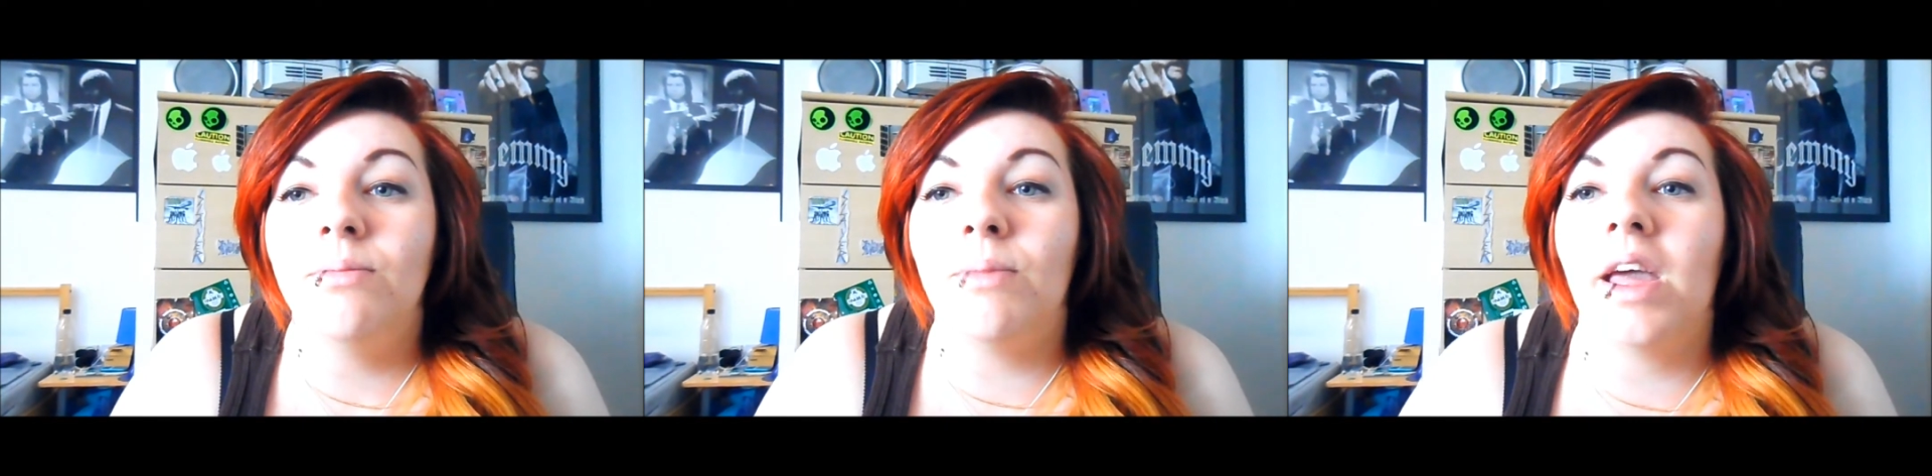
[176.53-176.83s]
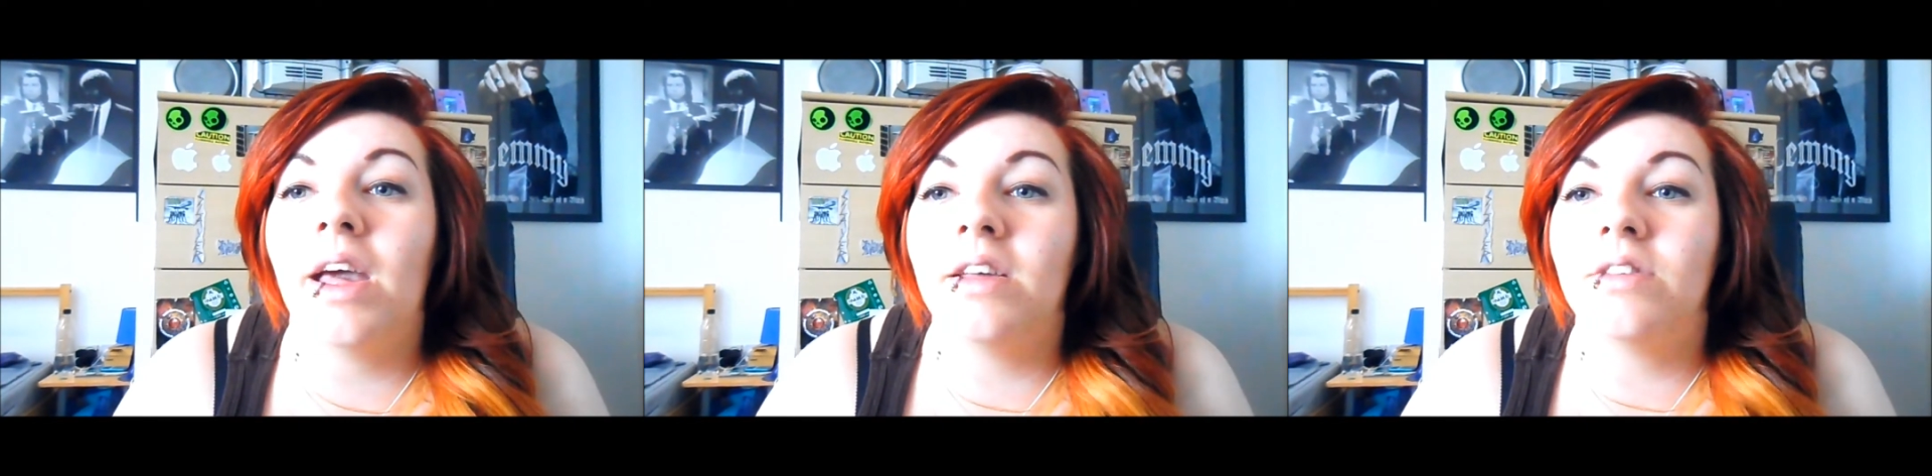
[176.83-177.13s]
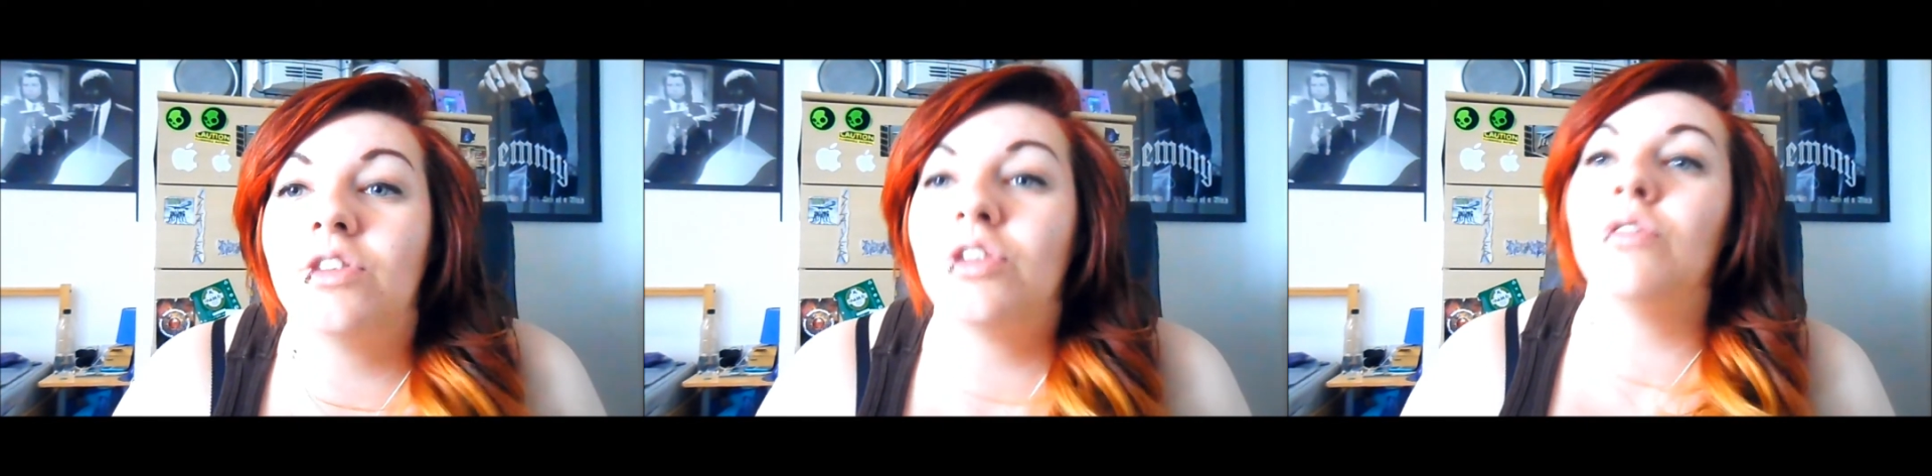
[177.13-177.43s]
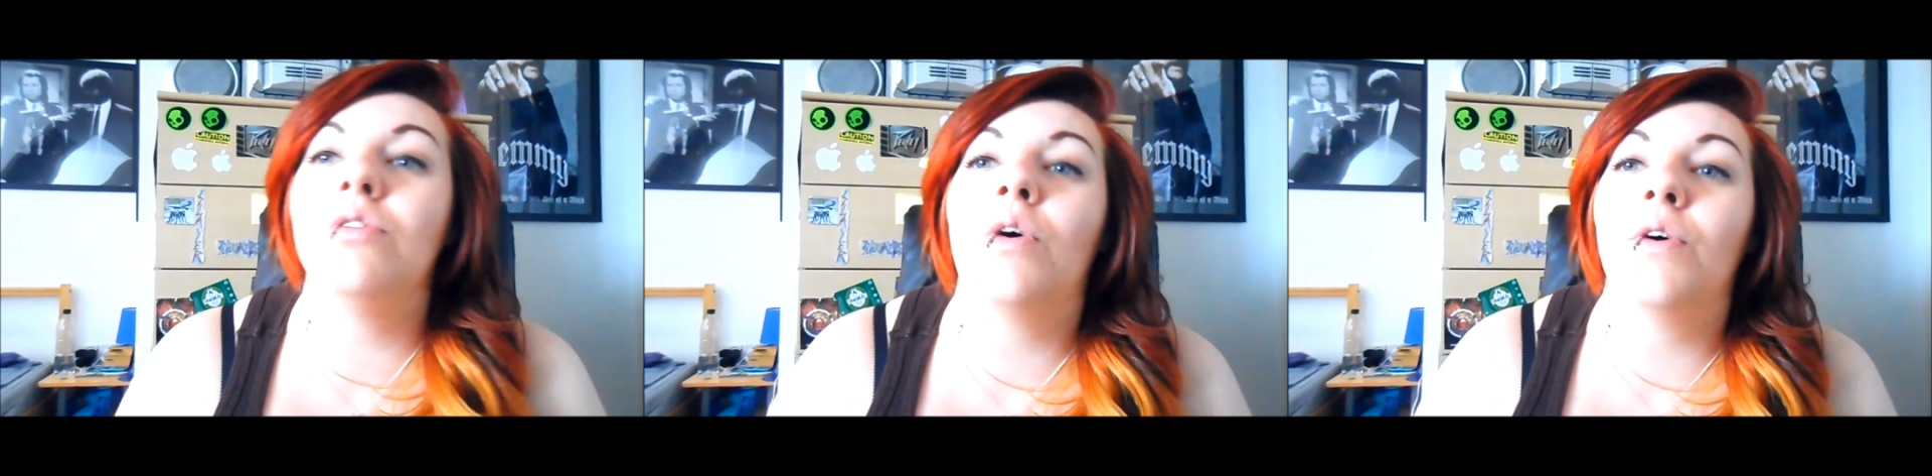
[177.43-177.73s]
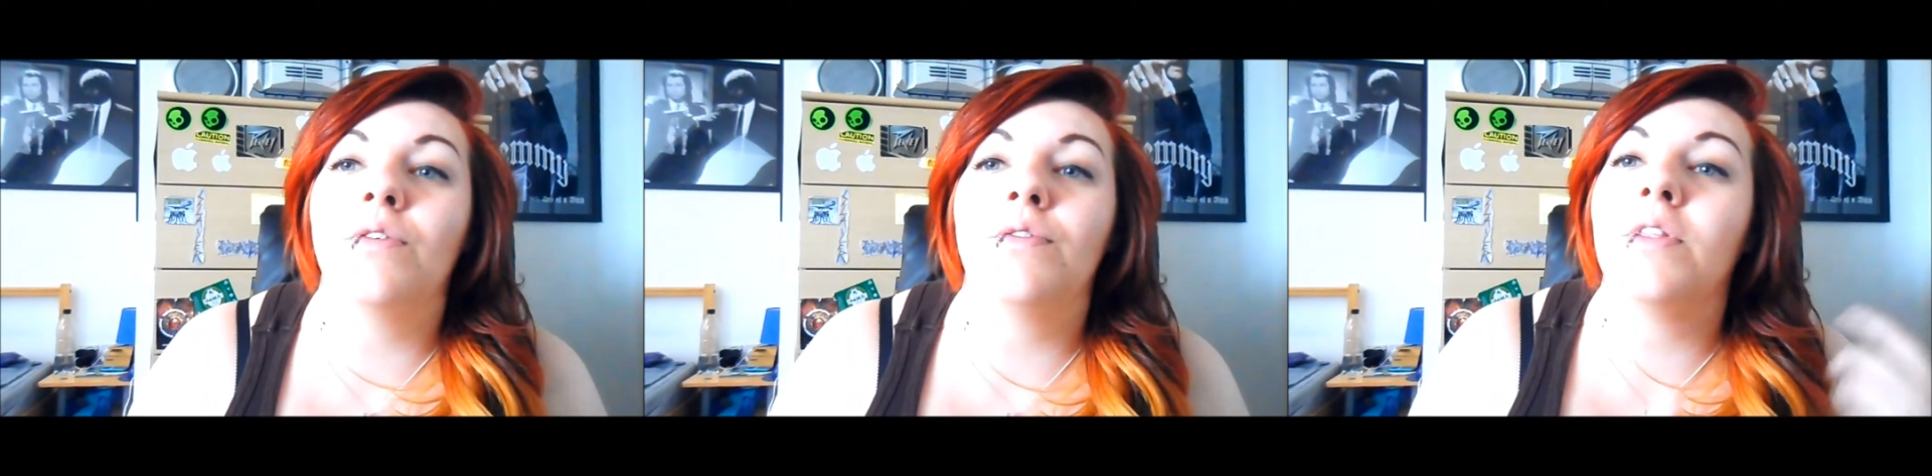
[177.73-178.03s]
my hair is too
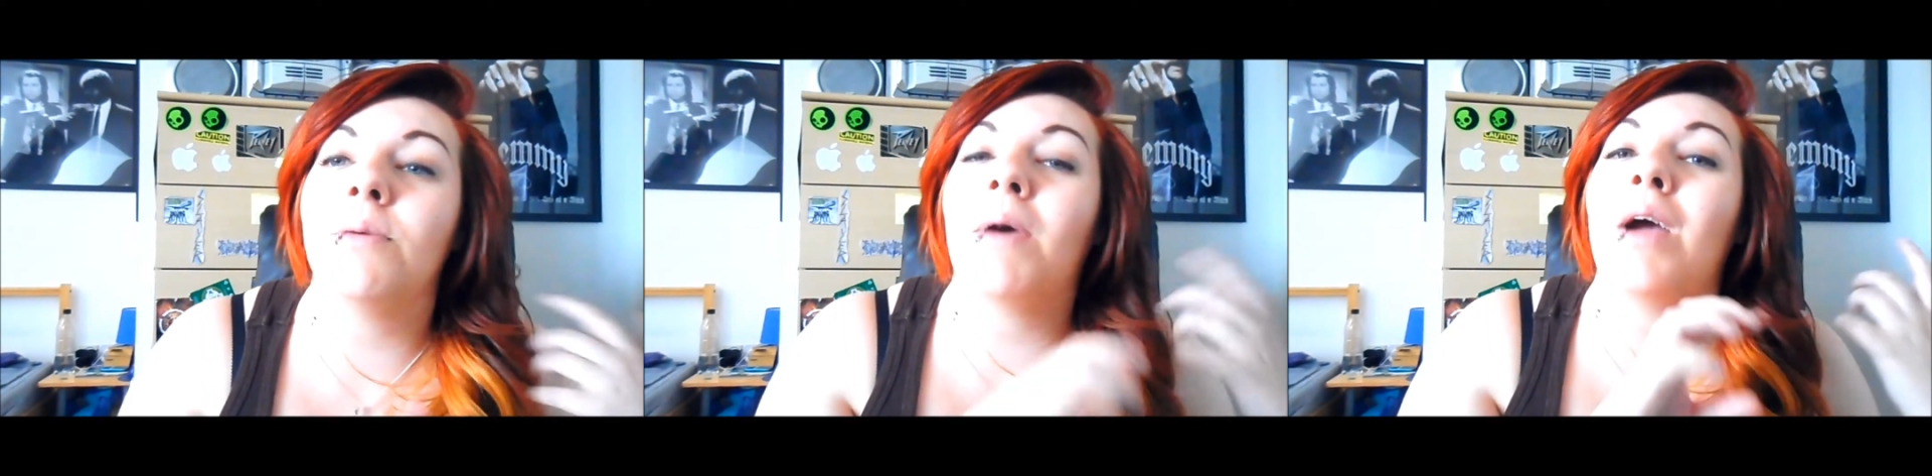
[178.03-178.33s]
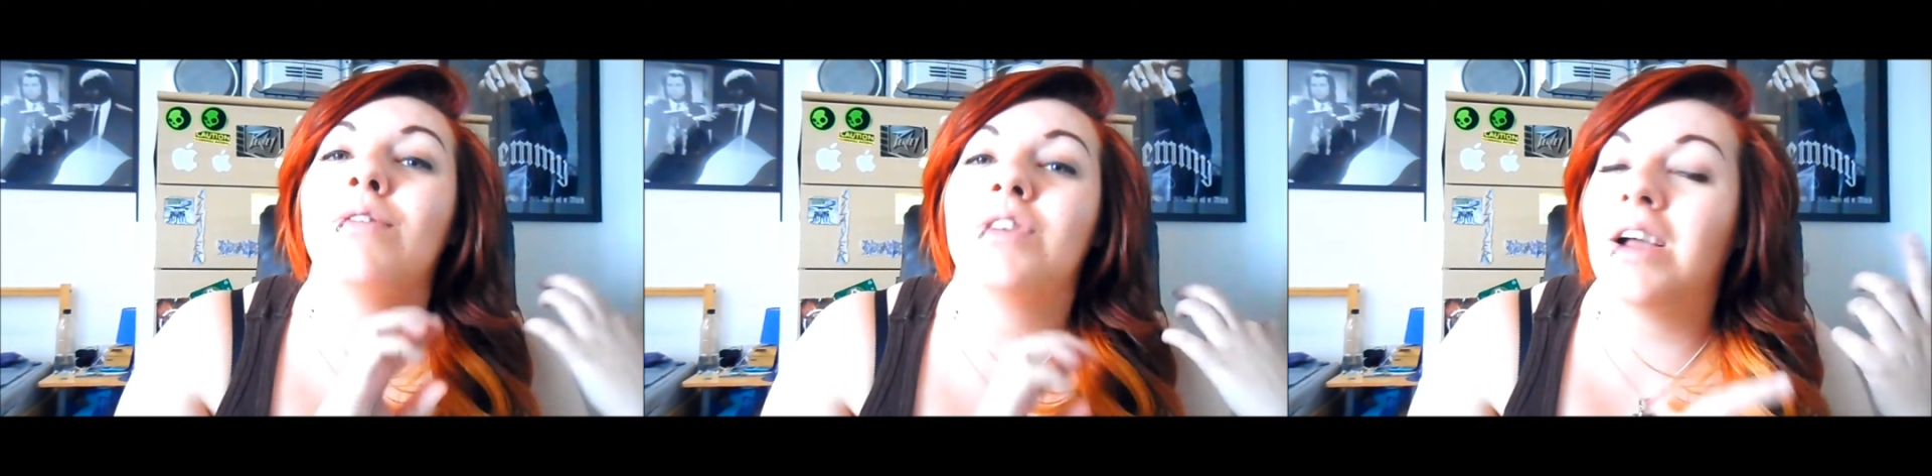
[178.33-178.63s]
long for the barrel